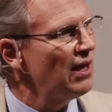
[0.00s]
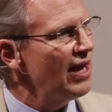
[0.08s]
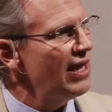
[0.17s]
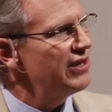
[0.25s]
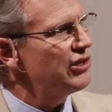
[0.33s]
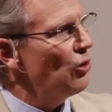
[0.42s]

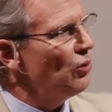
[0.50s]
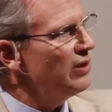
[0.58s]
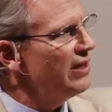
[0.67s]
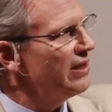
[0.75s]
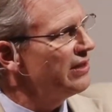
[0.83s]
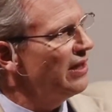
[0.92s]
It's
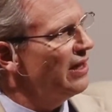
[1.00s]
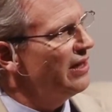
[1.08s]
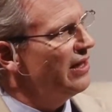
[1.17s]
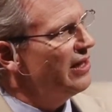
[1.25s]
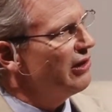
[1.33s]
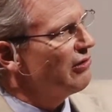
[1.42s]
holding a,
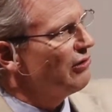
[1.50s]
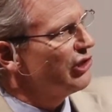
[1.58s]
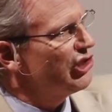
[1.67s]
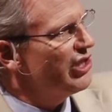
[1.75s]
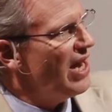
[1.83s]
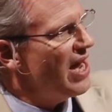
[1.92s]
an integral
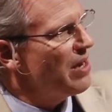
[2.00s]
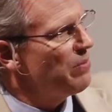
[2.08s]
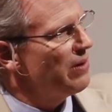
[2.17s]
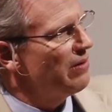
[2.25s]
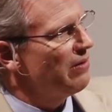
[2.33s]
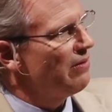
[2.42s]
shape.
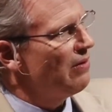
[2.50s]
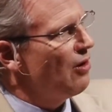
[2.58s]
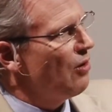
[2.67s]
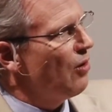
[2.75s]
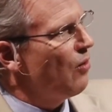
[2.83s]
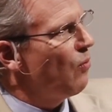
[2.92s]

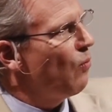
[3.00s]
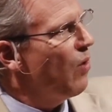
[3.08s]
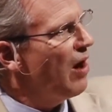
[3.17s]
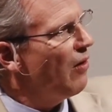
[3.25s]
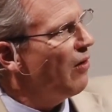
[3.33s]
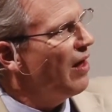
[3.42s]

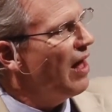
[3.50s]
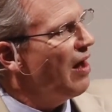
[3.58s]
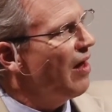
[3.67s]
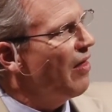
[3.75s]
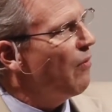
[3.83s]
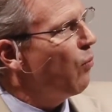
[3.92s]
Well,
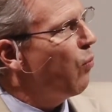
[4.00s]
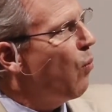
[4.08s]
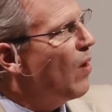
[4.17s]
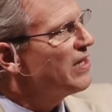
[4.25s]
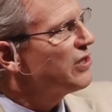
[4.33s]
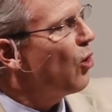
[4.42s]

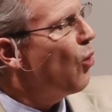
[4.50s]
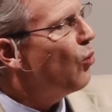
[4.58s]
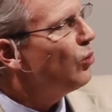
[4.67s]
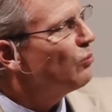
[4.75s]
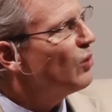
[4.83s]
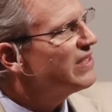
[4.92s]
what's,
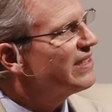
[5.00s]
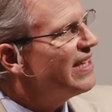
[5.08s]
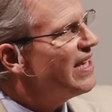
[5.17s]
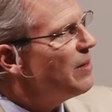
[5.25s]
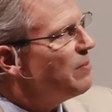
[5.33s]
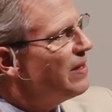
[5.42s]
hold, what's
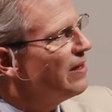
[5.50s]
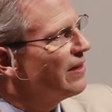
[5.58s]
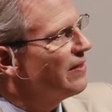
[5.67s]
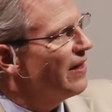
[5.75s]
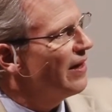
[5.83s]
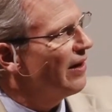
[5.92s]
keeping
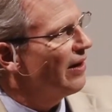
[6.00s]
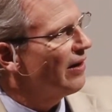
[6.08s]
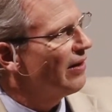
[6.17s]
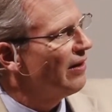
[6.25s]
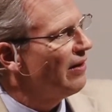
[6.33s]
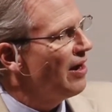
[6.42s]
it there?
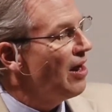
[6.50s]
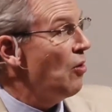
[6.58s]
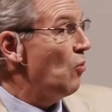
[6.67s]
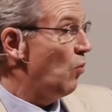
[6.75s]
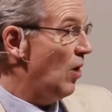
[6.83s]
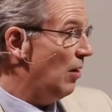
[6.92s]

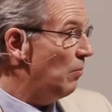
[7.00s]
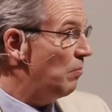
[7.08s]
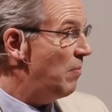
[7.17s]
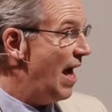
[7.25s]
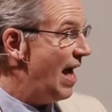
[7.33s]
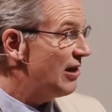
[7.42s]
Well,
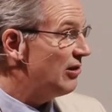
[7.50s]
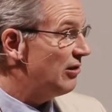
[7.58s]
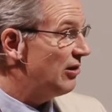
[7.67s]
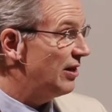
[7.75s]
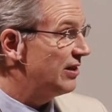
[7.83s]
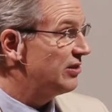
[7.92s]

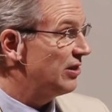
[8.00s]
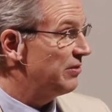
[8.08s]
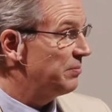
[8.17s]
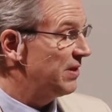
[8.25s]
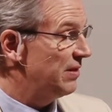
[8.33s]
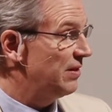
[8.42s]
matter,
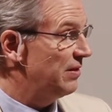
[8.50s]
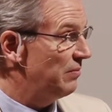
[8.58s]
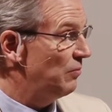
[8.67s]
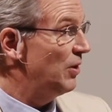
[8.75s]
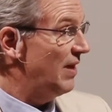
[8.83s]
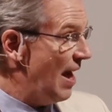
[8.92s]

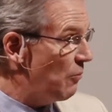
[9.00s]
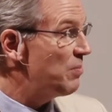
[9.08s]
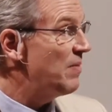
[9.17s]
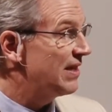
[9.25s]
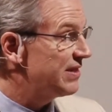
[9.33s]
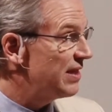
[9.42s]
that
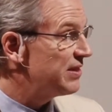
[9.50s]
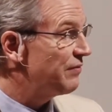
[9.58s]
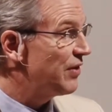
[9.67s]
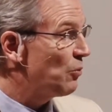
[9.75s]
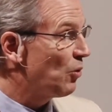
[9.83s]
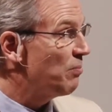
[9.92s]
would make sense
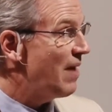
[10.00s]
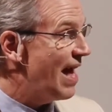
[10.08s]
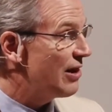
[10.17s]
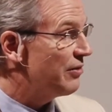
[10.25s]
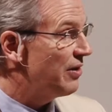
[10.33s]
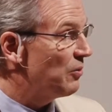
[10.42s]
if there were
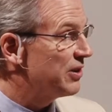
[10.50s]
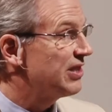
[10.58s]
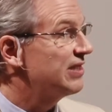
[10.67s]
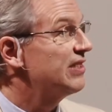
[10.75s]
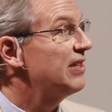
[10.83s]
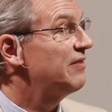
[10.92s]
matter that was
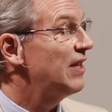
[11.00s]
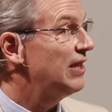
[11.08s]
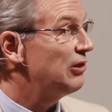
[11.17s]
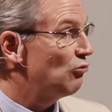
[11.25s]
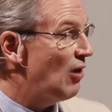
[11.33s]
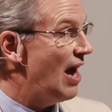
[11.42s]

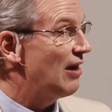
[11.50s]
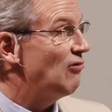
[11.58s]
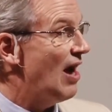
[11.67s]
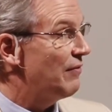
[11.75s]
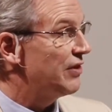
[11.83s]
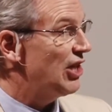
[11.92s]
exhibiting gra
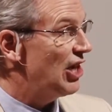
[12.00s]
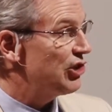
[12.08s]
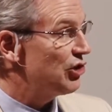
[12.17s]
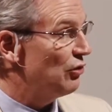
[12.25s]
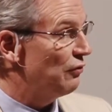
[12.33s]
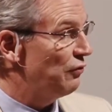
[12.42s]

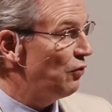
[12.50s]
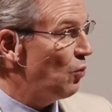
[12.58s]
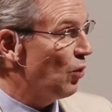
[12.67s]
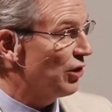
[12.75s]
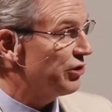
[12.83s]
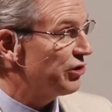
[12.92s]
gravitational
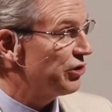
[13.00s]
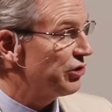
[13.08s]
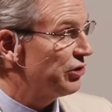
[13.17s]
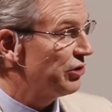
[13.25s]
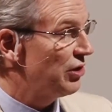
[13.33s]
force.